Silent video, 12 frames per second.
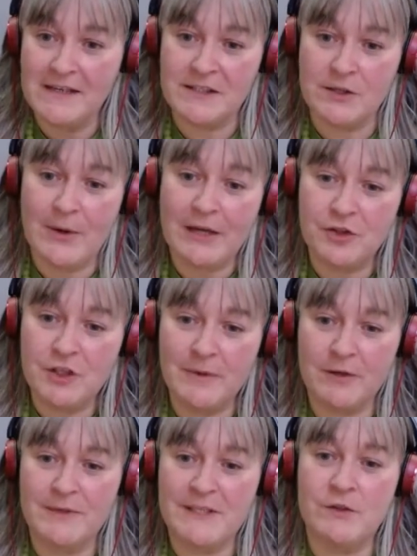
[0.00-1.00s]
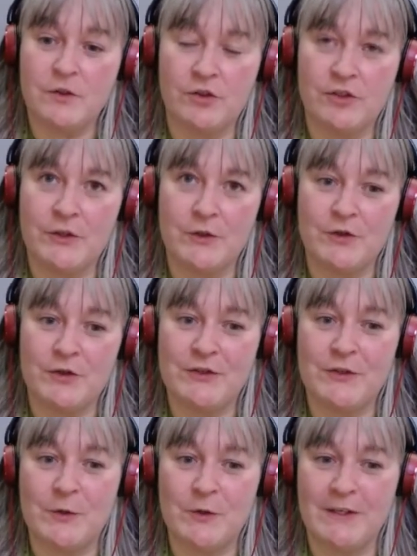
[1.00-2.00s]
So, actually, my research
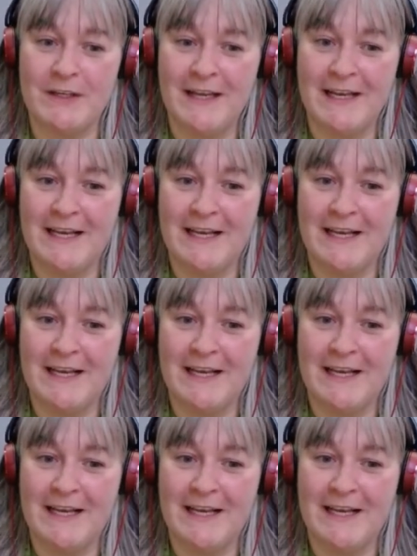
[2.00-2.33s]
touches on